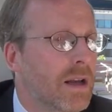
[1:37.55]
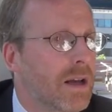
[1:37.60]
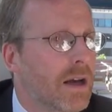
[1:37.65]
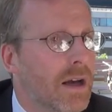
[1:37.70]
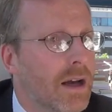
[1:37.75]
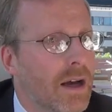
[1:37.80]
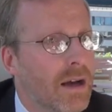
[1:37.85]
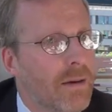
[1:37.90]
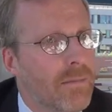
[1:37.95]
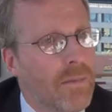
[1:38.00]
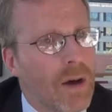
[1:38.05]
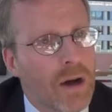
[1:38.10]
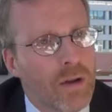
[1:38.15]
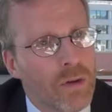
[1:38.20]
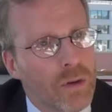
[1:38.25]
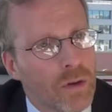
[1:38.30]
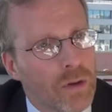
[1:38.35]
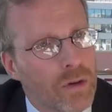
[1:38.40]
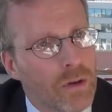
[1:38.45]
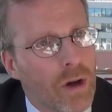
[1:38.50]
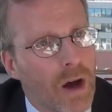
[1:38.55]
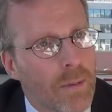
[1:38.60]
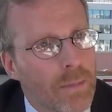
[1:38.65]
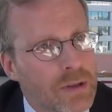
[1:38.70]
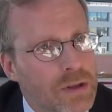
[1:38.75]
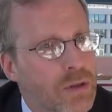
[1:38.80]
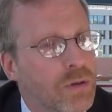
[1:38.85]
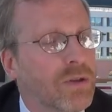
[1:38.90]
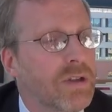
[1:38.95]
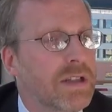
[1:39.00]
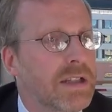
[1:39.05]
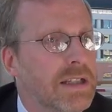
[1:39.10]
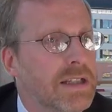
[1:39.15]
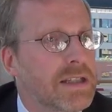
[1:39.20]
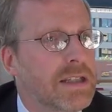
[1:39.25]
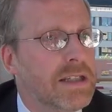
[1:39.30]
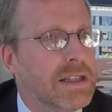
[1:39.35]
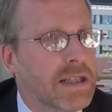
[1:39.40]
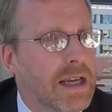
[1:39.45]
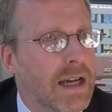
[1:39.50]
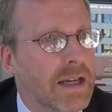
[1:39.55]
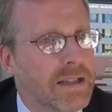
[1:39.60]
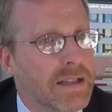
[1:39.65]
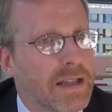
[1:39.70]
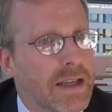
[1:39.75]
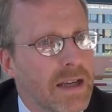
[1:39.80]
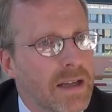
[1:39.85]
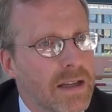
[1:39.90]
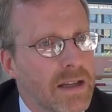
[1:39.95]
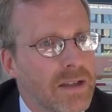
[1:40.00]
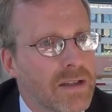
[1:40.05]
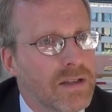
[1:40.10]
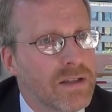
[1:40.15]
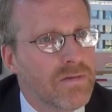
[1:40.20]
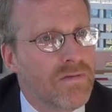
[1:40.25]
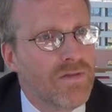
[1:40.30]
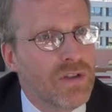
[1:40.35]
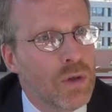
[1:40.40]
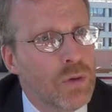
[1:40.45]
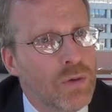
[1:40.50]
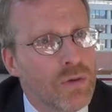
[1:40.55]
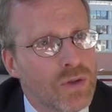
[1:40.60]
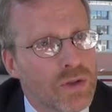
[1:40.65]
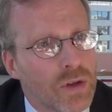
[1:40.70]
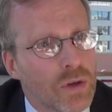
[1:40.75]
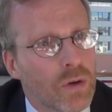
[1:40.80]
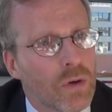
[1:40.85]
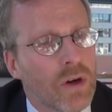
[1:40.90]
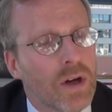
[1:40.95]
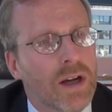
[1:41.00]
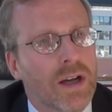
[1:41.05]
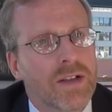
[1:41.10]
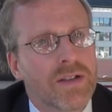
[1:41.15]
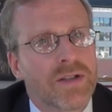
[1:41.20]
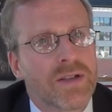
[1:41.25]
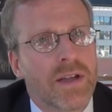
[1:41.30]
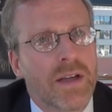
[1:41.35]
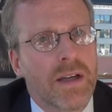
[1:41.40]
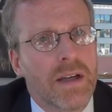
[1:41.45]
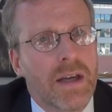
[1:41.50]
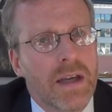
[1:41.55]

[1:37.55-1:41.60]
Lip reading: other opportunities he's had to get his views across,